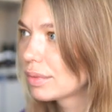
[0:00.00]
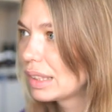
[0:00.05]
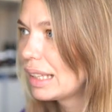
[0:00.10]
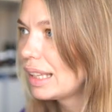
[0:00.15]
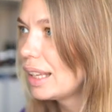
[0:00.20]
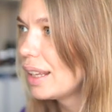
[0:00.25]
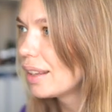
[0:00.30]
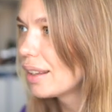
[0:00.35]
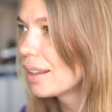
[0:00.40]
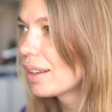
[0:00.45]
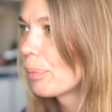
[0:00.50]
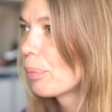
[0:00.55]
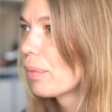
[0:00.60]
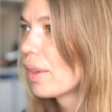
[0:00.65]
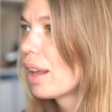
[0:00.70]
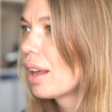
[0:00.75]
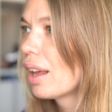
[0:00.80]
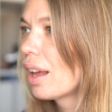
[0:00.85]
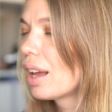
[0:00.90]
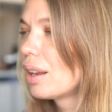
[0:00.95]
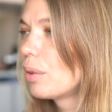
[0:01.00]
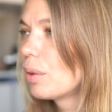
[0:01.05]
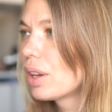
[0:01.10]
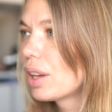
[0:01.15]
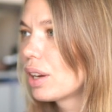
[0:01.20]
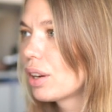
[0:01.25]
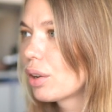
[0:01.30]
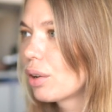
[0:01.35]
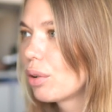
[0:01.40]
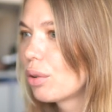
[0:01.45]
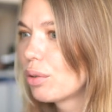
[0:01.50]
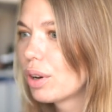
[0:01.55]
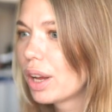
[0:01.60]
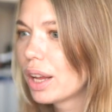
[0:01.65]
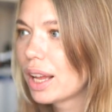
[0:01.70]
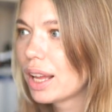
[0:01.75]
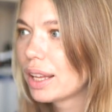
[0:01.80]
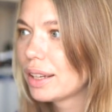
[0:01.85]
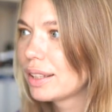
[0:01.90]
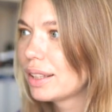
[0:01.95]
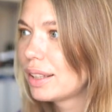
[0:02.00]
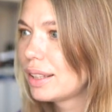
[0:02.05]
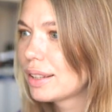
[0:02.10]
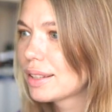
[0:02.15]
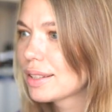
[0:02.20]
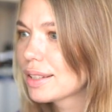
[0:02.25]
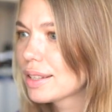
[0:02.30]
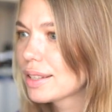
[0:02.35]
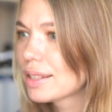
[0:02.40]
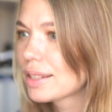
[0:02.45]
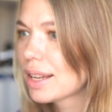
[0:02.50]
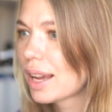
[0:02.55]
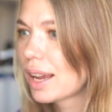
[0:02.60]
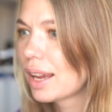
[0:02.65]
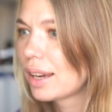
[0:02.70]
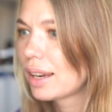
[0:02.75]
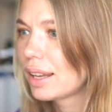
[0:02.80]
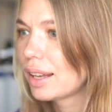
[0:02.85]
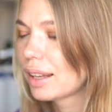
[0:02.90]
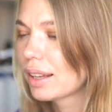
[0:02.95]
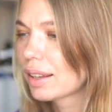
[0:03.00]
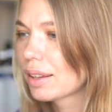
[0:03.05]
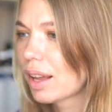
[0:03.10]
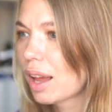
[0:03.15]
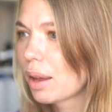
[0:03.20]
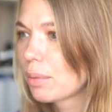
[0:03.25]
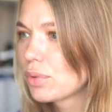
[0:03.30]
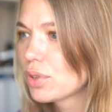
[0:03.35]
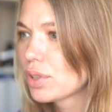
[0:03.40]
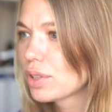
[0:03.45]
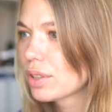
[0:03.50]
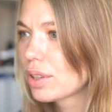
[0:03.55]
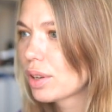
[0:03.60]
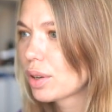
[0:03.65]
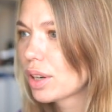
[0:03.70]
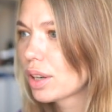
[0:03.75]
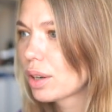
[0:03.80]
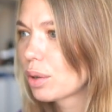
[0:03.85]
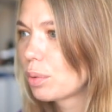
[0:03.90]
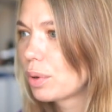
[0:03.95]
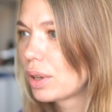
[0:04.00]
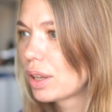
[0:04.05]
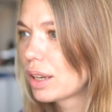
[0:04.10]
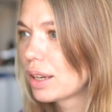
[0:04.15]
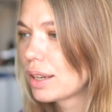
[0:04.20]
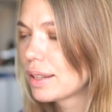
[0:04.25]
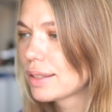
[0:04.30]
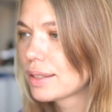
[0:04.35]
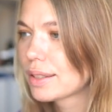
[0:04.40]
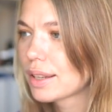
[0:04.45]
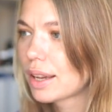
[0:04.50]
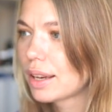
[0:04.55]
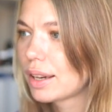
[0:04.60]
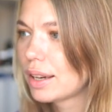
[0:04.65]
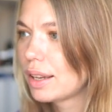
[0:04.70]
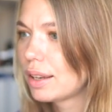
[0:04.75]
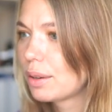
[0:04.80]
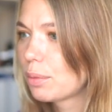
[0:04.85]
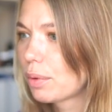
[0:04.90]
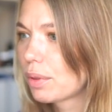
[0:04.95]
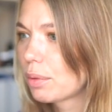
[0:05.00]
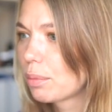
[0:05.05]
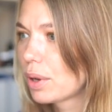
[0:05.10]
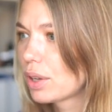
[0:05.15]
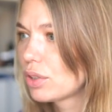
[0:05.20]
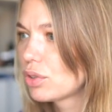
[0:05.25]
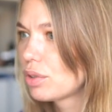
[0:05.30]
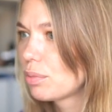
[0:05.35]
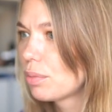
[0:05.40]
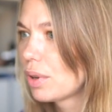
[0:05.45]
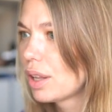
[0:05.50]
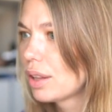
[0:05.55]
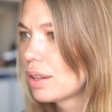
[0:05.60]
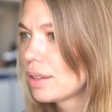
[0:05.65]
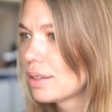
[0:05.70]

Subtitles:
link, and we're gonna go and hit sign in. I'm just gonna quickly sign in with my Gmail